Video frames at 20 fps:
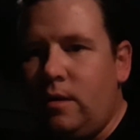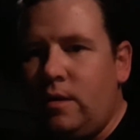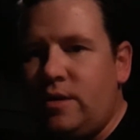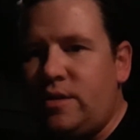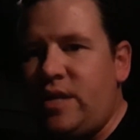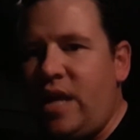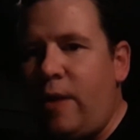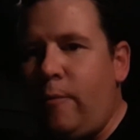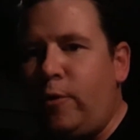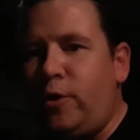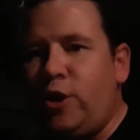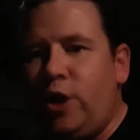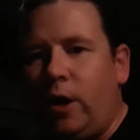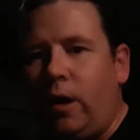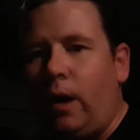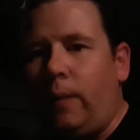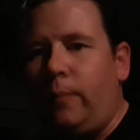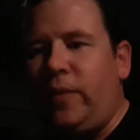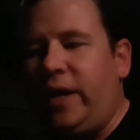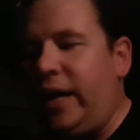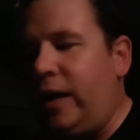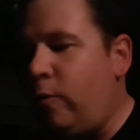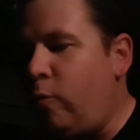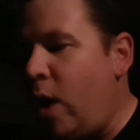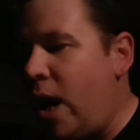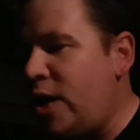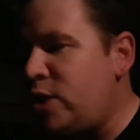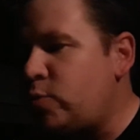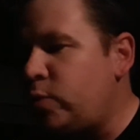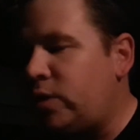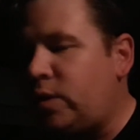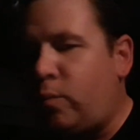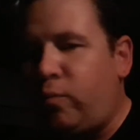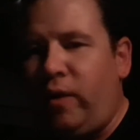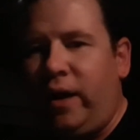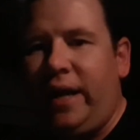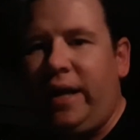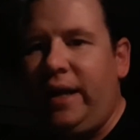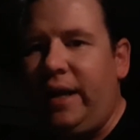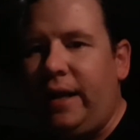Same with Europe. They got to watch what they're
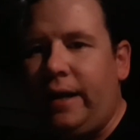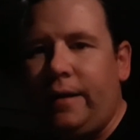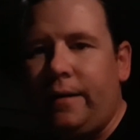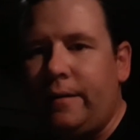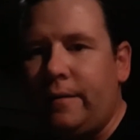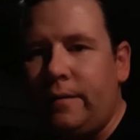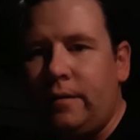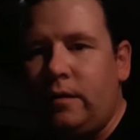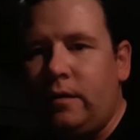bringing in.